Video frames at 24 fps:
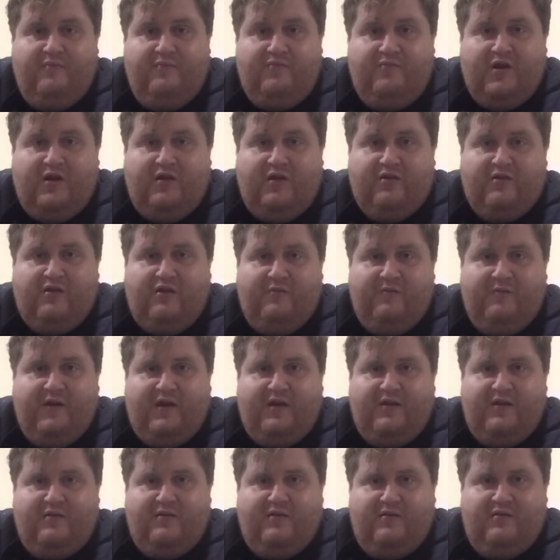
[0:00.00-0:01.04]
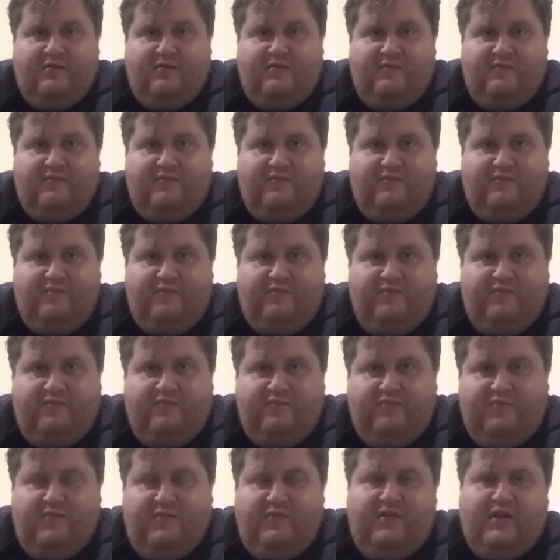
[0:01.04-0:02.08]
No comment.
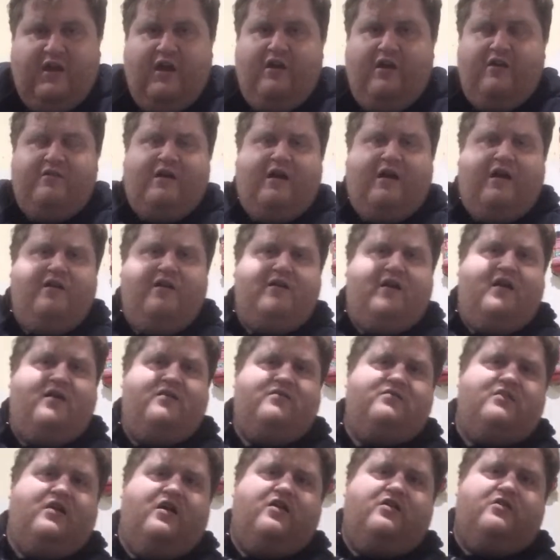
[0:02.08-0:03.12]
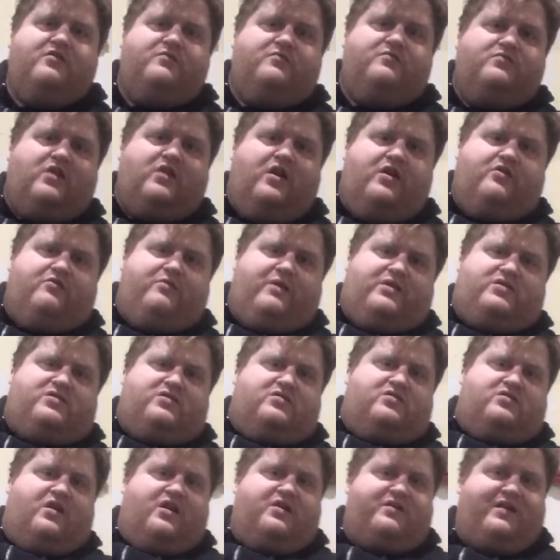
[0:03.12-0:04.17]
No
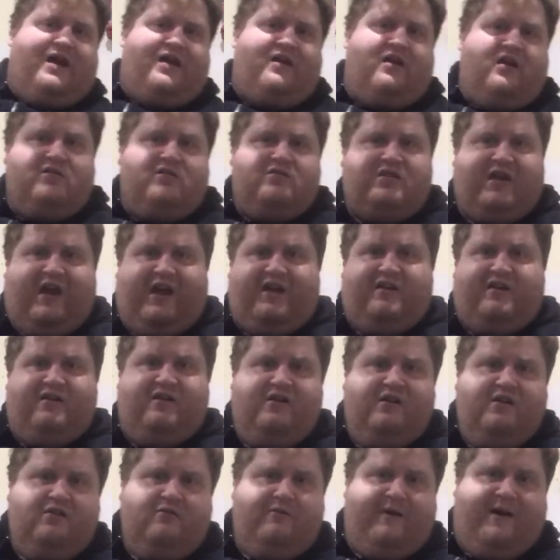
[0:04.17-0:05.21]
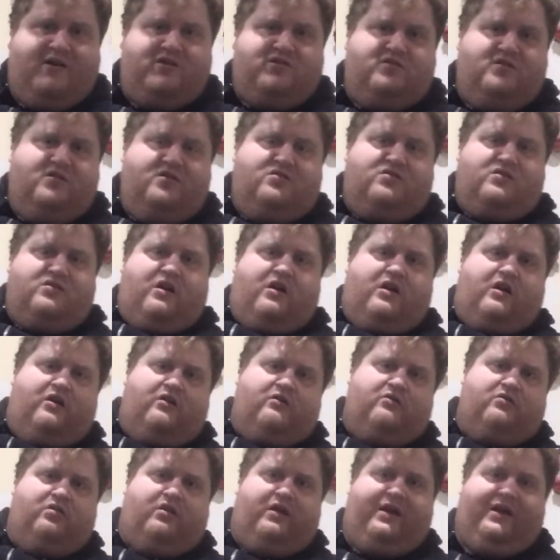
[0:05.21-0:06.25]
questions like that. Tech questions
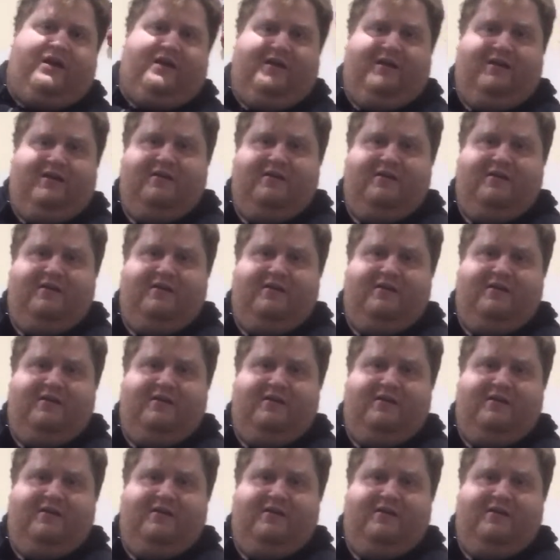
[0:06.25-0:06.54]
only.